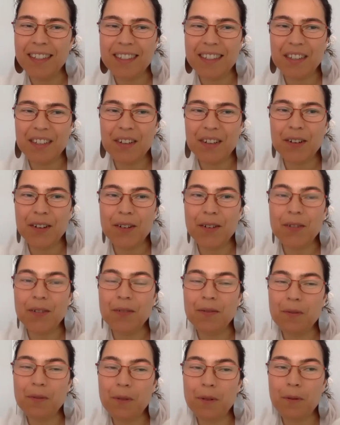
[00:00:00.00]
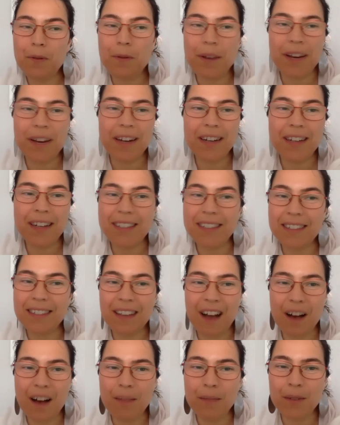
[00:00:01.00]
So where this
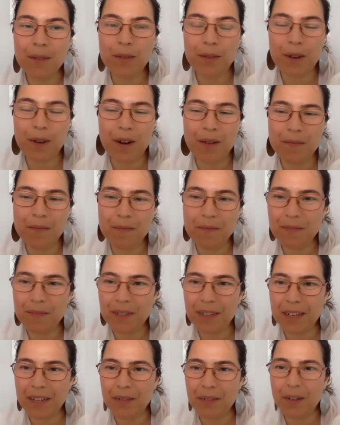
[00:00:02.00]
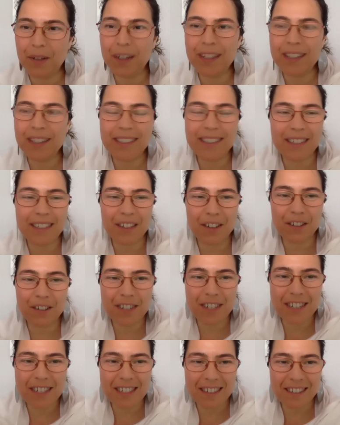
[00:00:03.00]
comes from and what is the
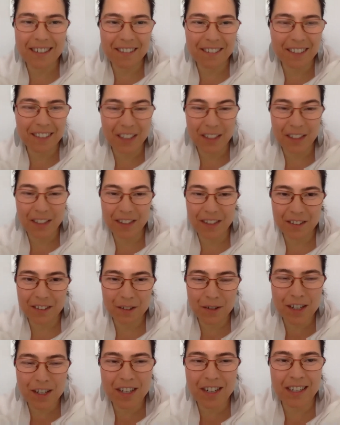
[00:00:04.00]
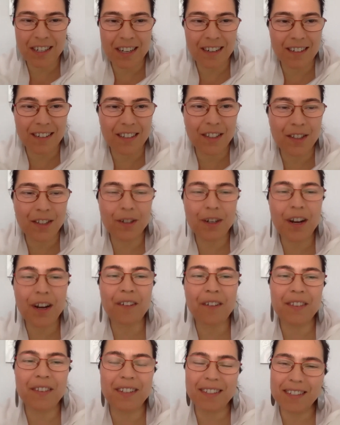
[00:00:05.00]
origin and the story
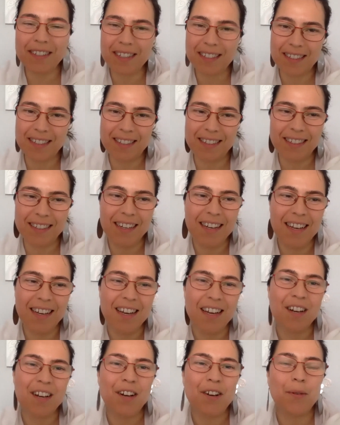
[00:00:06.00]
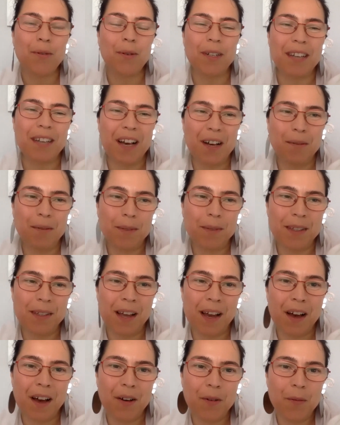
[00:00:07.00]
of this is what comes
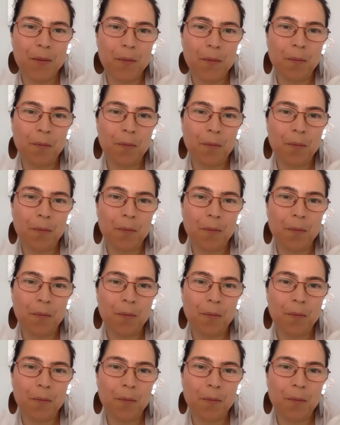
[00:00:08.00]
now.